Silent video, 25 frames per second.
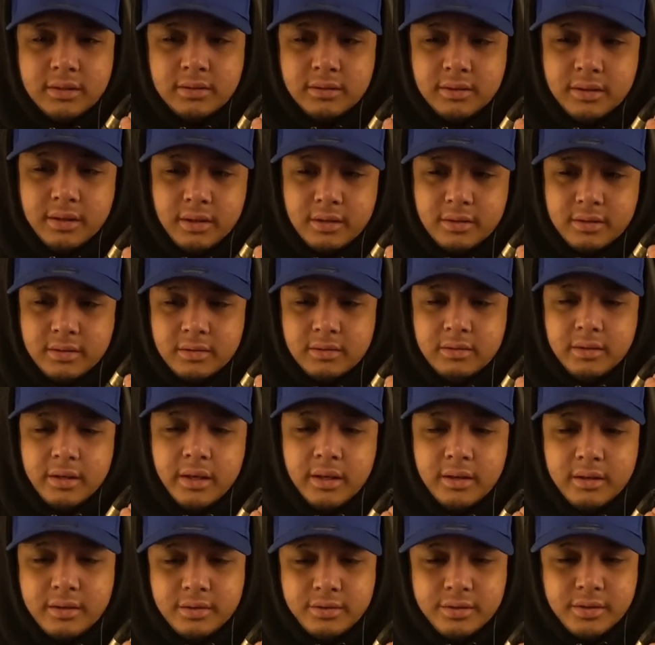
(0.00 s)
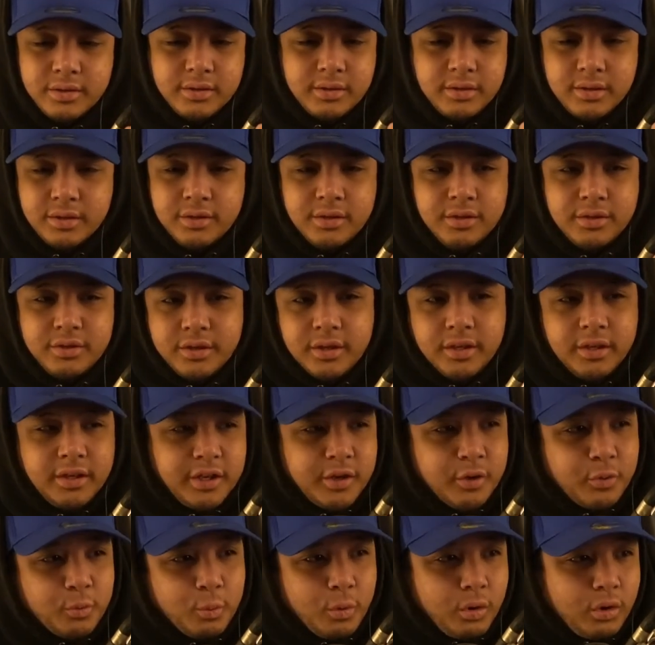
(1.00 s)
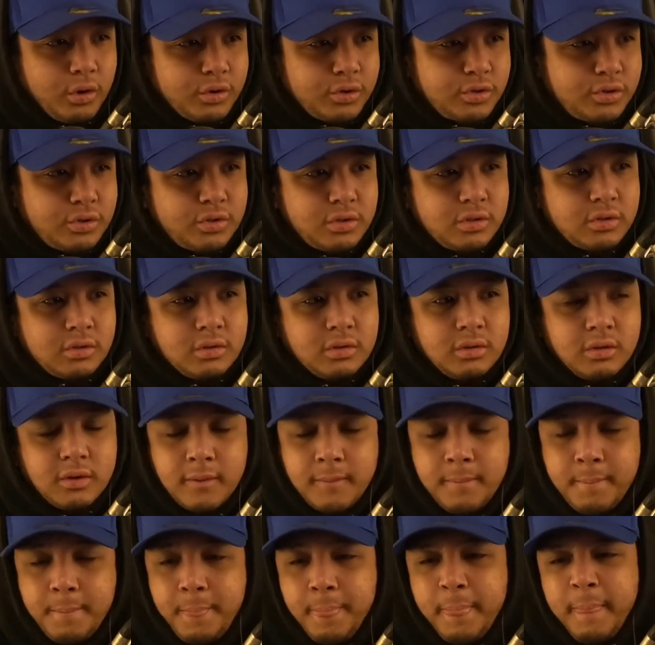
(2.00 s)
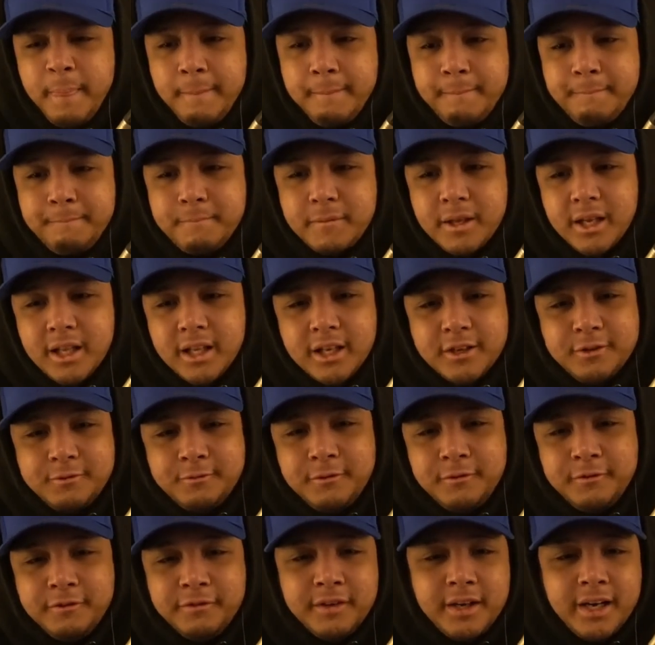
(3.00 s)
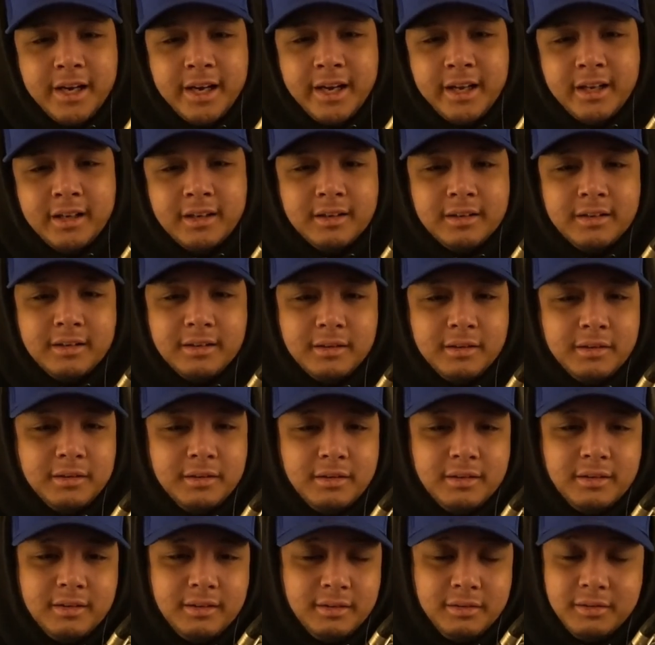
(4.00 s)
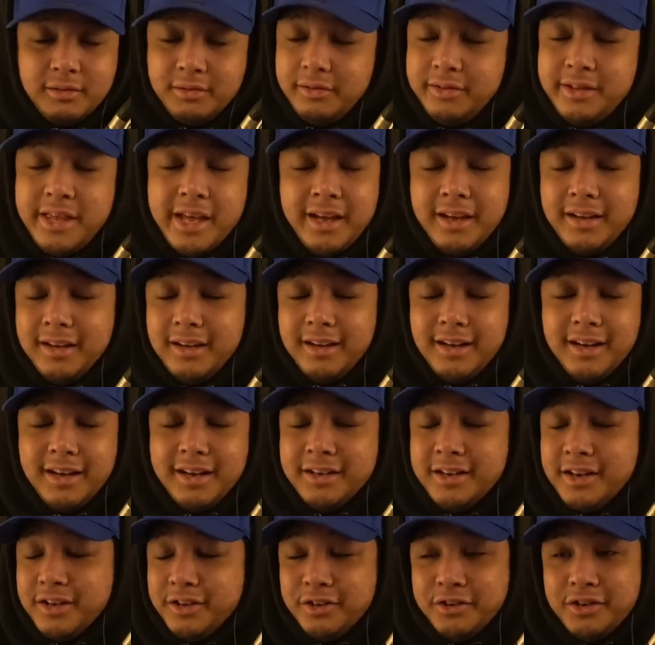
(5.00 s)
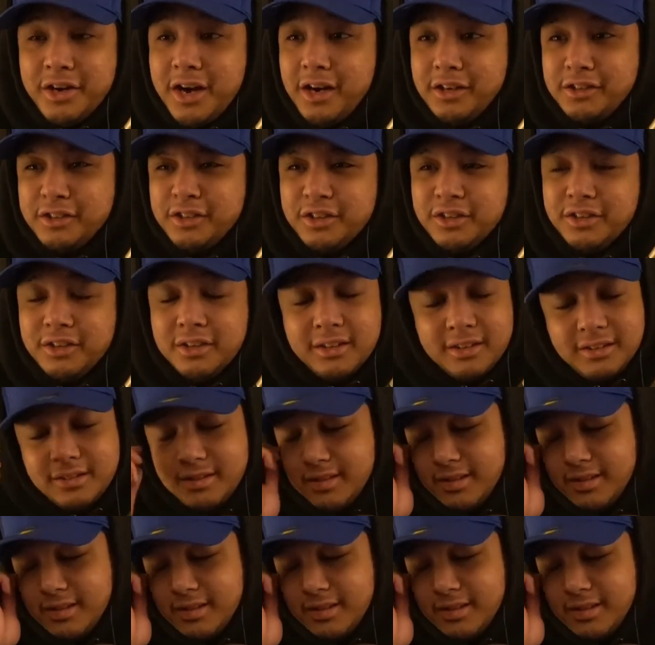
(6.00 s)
it's just gonna get worse. Unless we find another doctor.